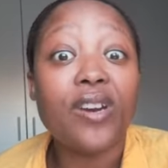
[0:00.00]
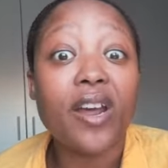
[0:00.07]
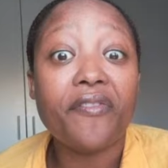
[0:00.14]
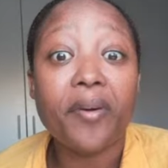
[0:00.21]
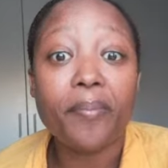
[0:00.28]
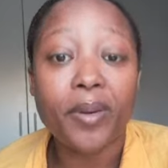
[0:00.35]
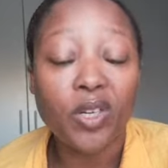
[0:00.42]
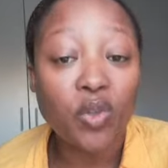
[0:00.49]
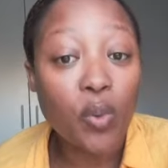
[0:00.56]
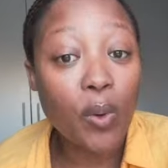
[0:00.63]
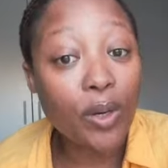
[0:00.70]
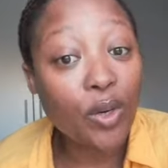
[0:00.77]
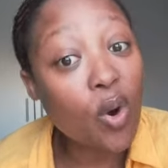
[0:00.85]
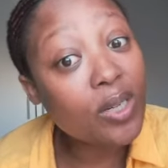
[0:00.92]
I've
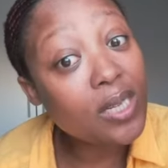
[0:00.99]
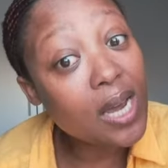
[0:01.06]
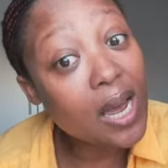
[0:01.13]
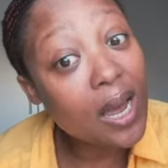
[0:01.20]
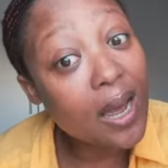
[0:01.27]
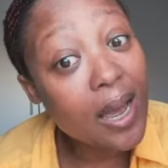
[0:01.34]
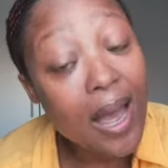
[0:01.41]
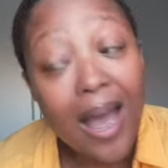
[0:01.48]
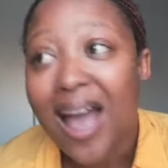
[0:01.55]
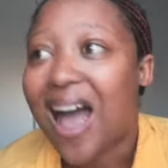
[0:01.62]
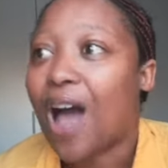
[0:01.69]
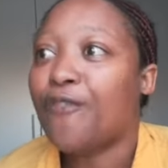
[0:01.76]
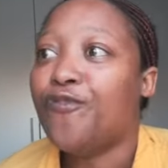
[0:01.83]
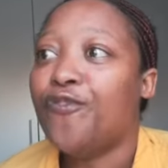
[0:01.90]
never been to a
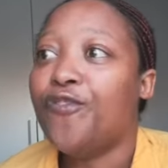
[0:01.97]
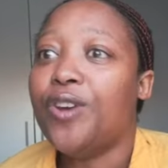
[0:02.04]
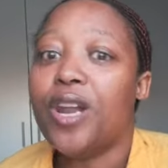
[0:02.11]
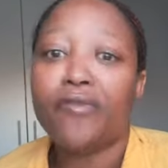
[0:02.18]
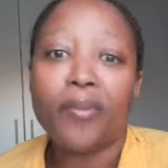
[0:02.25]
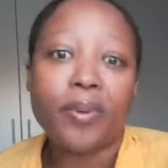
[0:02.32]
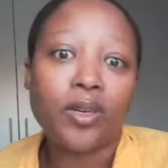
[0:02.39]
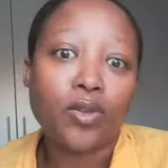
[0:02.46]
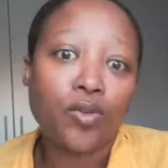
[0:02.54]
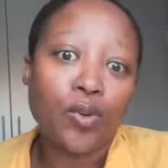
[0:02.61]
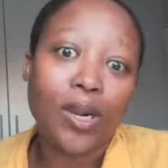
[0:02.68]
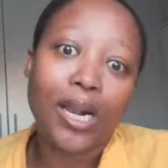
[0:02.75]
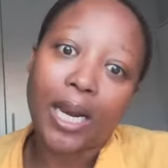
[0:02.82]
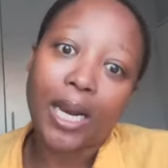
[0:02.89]
doctor. I've never
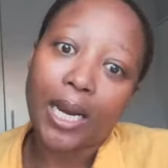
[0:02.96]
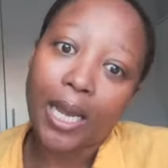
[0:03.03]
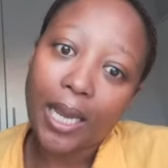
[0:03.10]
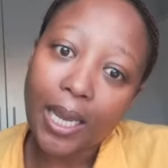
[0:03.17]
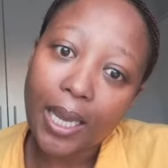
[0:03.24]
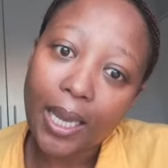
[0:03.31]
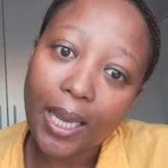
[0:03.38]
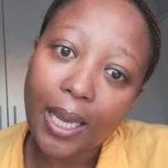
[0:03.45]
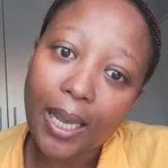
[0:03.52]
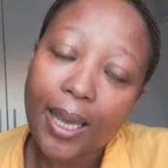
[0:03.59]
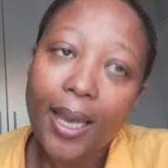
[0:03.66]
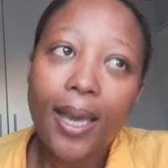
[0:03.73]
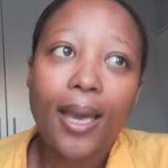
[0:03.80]
been to clinic.